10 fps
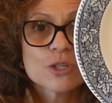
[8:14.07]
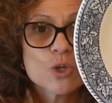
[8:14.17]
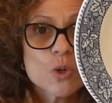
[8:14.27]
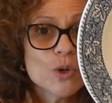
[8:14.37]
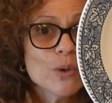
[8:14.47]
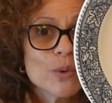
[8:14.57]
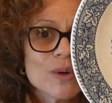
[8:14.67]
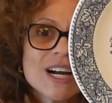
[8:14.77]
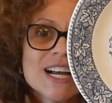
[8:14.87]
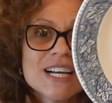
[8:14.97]

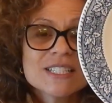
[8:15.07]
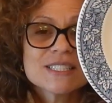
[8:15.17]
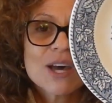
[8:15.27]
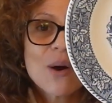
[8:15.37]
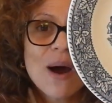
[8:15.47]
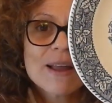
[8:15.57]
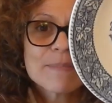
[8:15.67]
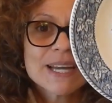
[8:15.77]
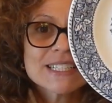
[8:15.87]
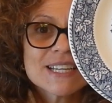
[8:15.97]
2. So I
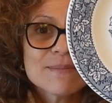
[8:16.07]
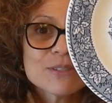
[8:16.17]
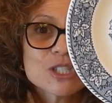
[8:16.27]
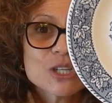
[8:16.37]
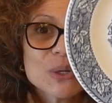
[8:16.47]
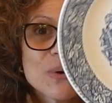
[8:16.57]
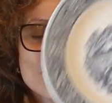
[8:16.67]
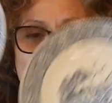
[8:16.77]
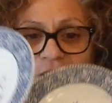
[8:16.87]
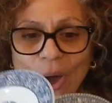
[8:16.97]
picked up 2
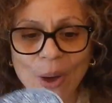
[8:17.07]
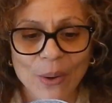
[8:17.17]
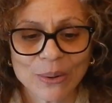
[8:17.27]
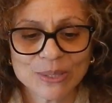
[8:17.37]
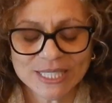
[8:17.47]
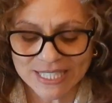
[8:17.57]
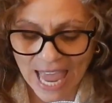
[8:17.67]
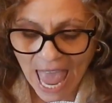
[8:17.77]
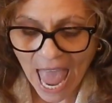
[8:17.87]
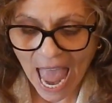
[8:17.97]
of those,
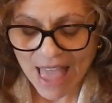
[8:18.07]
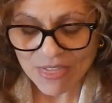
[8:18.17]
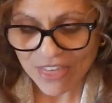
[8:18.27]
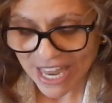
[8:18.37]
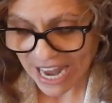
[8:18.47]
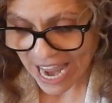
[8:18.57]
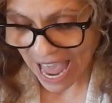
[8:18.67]
and then I